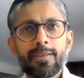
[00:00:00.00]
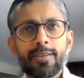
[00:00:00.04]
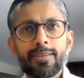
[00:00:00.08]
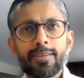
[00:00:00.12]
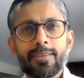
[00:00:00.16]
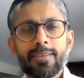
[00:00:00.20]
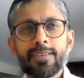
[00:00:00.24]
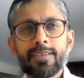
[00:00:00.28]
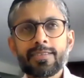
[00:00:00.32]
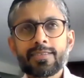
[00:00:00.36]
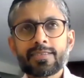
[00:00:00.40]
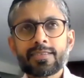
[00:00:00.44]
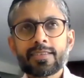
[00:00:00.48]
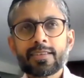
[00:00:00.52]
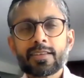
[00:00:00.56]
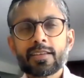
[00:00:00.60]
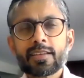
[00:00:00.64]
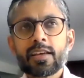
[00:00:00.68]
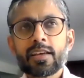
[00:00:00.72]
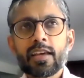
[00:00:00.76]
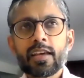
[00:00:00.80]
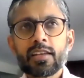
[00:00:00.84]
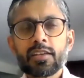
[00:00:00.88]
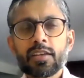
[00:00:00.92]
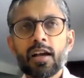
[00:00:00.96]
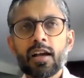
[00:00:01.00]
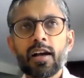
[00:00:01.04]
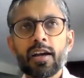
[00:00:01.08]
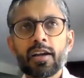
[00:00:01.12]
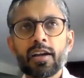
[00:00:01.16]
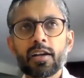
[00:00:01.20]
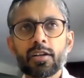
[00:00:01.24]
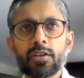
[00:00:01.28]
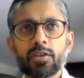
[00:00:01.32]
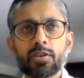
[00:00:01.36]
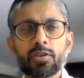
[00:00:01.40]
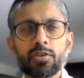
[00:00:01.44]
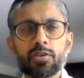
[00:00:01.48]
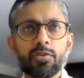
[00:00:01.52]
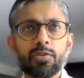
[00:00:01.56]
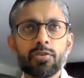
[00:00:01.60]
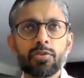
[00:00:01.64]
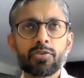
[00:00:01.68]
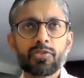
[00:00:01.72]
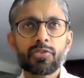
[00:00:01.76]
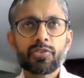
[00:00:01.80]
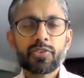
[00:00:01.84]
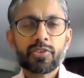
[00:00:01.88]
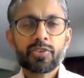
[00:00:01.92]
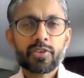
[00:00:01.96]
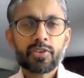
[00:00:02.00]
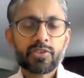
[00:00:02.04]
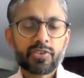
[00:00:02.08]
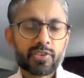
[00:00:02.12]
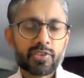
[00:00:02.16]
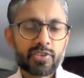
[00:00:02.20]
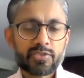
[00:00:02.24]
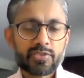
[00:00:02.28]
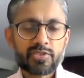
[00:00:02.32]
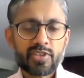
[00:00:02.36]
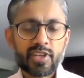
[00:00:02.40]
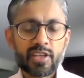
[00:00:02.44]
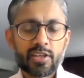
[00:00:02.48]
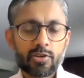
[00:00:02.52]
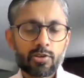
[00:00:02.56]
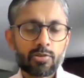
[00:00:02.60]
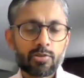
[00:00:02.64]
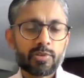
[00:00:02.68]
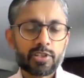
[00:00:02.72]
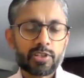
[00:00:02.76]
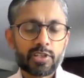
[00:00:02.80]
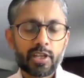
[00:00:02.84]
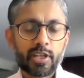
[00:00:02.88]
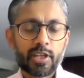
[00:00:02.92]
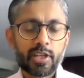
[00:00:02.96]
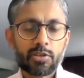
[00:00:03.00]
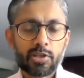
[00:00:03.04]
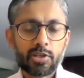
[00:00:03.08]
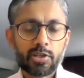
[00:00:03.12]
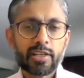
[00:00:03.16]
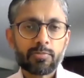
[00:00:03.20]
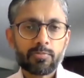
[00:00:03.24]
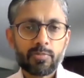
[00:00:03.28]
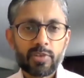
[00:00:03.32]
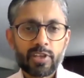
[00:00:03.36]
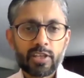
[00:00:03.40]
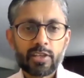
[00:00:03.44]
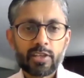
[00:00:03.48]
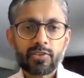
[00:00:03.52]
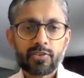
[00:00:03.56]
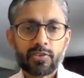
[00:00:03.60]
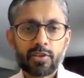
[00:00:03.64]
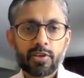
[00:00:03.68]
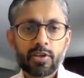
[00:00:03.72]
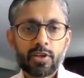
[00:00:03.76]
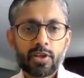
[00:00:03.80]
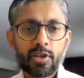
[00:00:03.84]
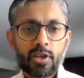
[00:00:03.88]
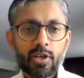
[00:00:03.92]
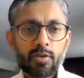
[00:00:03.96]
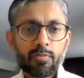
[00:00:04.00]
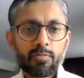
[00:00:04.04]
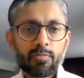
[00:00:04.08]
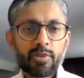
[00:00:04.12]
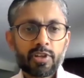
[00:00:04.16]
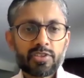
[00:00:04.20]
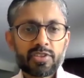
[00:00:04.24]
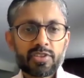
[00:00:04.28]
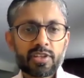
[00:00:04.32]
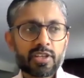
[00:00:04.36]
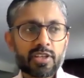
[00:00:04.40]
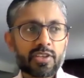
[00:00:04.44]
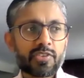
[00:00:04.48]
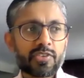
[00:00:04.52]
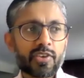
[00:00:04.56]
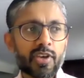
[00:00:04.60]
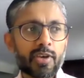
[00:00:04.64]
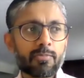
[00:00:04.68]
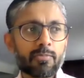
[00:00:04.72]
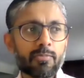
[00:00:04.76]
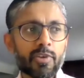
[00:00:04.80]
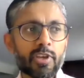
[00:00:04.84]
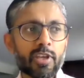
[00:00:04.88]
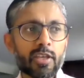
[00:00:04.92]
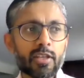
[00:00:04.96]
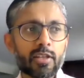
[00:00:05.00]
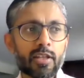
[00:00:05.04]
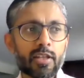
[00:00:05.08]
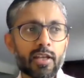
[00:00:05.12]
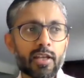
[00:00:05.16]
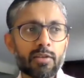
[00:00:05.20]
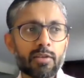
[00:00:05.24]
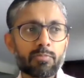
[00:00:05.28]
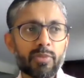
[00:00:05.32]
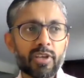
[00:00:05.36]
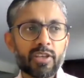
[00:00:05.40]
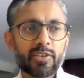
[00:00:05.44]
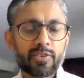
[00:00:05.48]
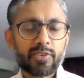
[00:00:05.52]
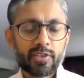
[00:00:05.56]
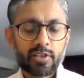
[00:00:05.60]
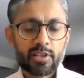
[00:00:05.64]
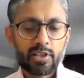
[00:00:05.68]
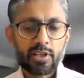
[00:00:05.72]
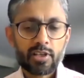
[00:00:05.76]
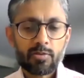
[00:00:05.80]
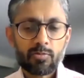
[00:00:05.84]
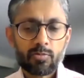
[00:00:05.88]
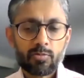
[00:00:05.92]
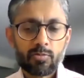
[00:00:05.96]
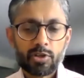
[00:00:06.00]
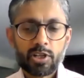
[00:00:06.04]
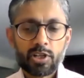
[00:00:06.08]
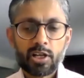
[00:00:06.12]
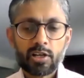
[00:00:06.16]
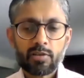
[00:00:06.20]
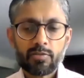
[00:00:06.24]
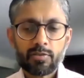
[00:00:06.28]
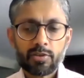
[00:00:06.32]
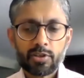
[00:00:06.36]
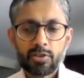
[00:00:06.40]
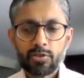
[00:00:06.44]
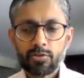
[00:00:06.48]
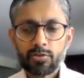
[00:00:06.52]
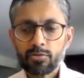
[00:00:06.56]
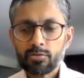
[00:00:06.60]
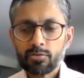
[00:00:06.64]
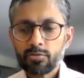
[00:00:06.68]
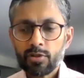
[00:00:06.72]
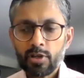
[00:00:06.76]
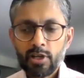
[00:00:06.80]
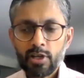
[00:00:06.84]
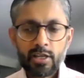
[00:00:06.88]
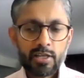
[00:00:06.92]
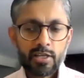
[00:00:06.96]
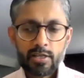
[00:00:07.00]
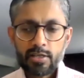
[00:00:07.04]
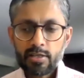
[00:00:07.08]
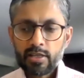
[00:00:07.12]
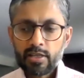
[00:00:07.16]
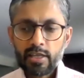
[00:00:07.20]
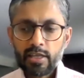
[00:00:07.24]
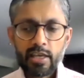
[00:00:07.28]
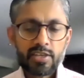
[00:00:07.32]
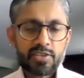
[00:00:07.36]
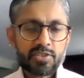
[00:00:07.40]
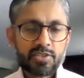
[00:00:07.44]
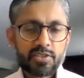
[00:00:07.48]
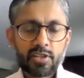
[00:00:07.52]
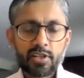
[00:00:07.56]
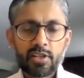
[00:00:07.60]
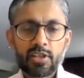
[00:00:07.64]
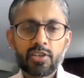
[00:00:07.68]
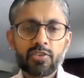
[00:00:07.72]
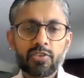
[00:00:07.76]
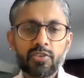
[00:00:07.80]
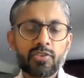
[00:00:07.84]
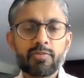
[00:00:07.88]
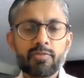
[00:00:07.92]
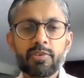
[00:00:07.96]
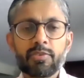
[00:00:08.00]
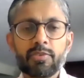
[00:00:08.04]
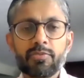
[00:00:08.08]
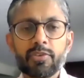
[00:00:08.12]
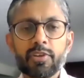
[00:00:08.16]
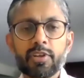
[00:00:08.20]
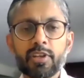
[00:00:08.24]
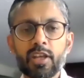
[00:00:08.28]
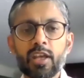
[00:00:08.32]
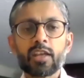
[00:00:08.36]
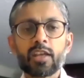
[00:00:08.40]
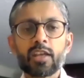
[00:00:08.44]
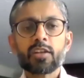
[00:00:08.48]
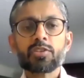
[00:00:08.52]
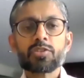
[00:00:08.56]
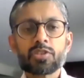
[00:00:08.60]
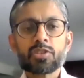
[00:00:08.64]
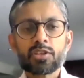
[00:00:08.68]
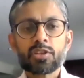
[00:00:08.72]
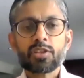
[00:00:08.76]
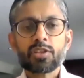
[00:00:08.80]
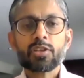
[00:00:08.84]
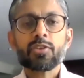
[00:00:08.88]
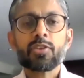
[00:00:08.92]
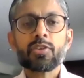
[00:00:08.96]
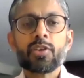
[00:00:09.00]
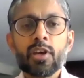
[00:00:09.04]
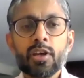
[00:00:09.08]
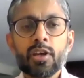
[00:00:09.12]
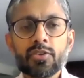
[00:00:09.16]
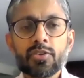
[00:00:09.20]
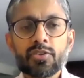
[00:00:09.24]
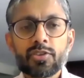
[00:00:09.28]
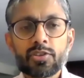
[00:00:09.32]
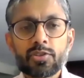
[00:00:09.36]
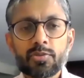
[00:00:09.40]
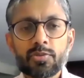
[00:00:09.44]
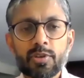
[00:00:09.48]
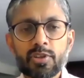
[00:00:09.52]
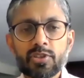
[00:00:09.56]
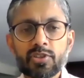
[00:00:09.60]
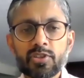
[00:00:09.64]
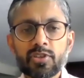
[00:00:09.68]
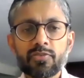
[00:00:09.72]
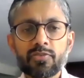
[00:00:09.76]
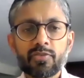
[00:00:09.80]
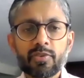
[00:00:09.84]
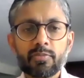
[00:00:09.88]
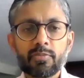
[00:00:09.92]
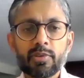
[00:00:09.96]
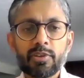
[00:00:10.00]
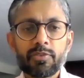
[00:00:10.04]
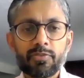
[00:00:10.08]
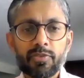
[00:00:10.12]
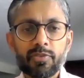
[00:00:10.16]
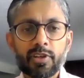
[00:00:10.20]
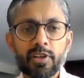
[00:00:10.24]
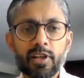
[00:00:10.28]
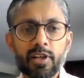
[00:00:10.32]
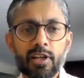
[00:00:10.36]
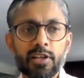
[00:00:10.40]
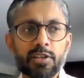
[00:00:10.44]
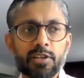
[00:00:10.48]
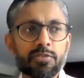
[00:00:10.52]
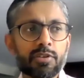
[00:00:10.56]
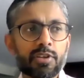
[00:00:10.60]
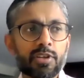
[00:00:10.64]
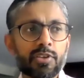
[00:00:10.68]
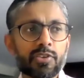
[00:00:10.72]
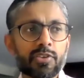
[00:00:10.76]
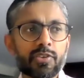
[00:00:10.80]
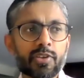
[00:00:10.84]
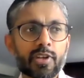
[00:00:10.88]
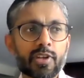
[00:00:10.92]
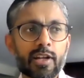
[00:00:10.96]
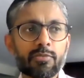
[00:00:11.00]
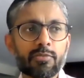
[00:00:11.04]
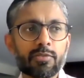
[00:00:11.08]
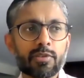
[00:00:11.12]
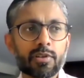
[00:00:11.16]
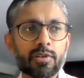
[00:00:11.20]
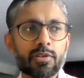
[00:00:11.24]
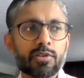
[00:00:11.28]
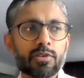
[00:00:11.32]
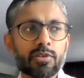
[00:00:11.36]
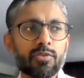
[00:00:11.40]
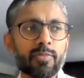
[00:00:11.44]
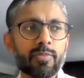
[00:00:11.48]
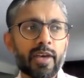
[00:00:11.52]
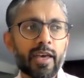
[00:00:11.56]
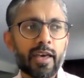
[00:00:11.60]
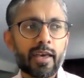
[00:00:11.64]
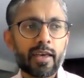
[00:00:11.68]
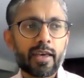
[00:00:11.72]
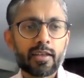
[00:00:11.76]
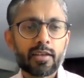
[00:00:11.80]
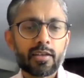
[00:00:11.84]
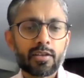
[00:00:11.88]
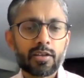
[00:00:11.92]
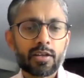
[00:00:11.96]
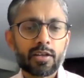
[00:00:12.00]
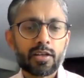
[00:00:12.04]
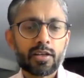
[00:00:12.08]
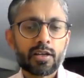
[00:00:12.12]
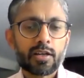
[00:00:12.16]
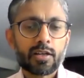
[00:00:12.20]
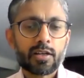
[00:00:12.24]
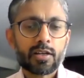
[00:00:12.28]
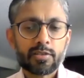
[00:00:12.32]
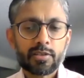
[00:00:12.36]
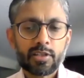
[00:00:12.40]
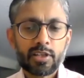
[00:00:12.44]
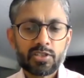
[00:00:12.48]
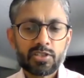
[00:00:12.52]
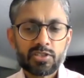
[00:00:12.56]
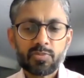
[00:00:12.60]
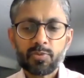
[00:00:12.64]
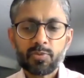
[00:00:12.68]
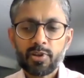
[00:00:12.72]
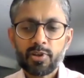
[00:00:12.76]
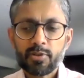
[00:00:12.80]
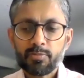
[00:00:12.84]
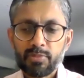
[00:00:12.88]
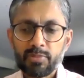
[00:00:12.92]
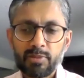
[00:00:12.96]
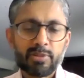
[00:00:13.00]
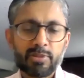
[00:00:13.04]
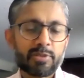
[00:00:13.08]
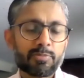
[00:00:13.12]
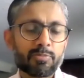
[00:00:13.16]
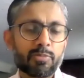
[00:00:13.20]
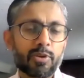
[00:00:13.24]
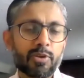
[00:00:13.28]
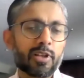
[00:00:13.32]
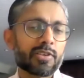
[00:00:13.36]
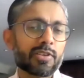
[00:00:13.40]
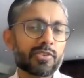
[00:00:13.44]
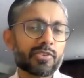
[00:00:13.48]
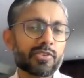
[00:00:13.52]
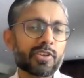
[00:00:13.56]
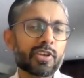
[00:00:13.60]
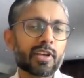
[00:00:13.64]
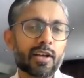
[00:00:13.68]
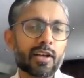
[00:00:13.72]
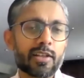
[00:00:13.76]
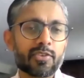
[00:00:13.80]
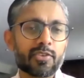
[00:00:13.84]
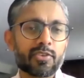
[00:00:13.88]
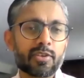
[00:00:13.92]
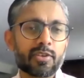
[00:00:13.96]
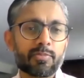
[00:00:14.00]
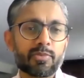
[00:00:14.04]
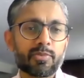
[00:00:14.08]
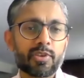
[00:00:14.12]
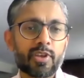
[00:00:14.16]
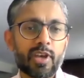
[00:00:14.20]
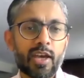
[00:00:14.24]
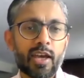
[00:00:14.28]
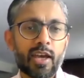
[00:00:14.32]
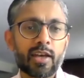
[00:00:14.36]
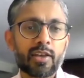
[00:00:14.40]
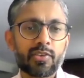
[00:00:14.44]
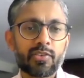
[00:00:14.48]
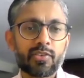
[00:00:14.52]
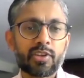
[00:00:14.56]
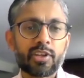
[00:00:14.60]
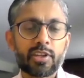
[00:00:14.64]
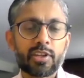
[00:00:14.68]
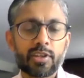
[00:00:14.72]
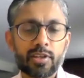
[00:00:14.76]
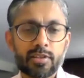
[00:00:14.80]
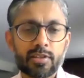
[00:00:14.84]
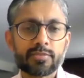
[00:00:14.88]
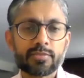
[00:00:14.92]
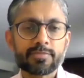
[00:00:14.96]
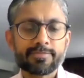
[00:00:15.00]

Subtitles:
This entire course is set over 10 weeks, plus an exam week that basically would cover you case studies of different energy situations from different countries around the globe and touch upon public policy concepts as needed.